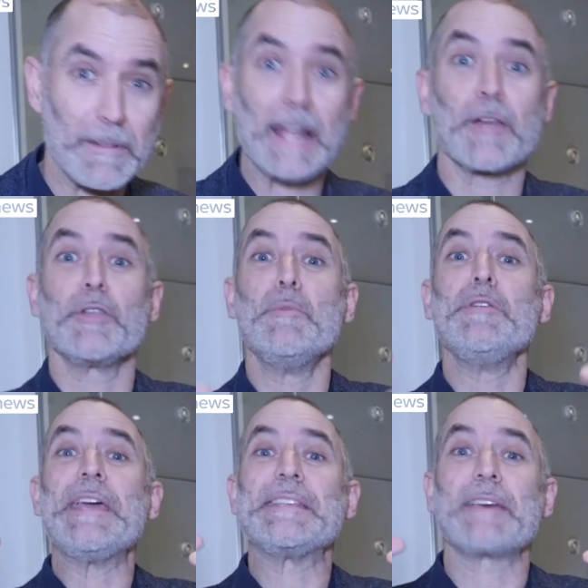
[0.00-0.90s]
landing on the
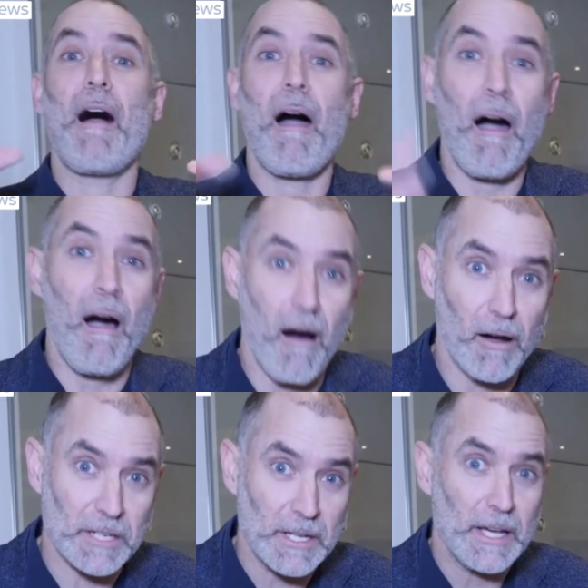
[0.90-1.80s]
moon is
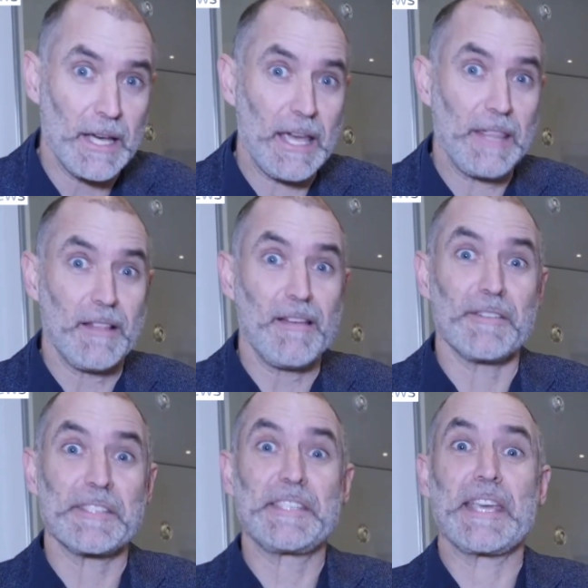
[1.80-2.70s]
hard. In the
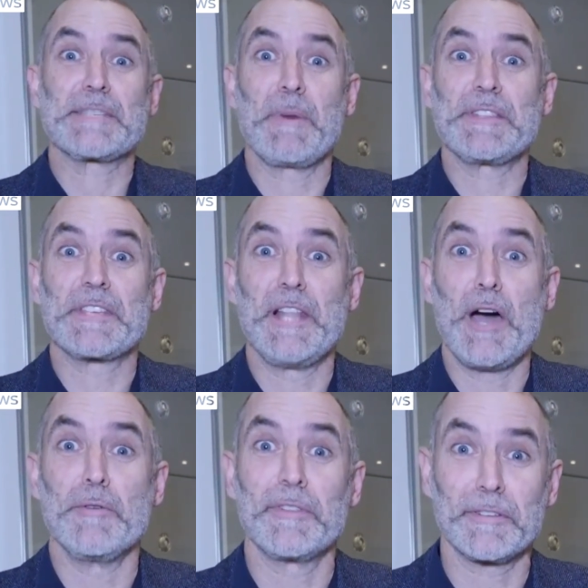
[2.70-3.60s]
last six months
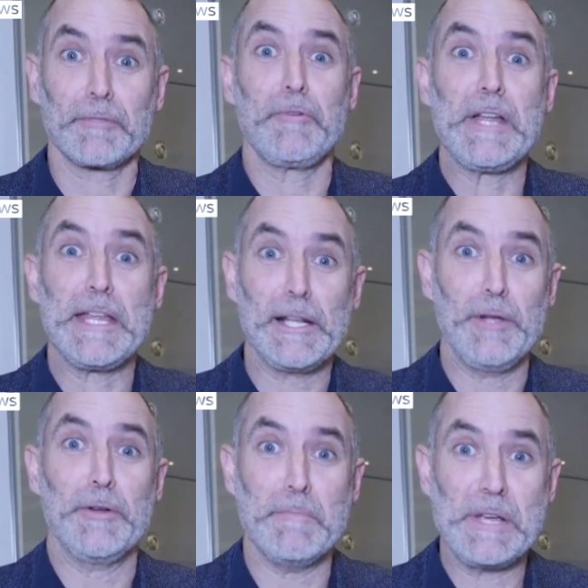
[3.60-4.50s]
alone, three
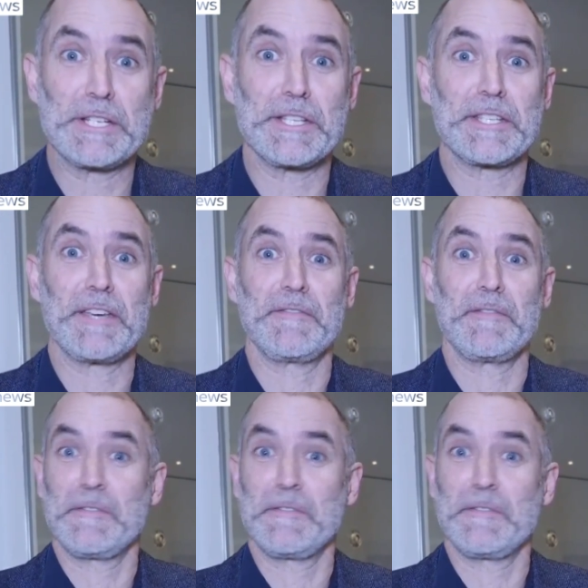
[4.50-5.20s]
lunar missions have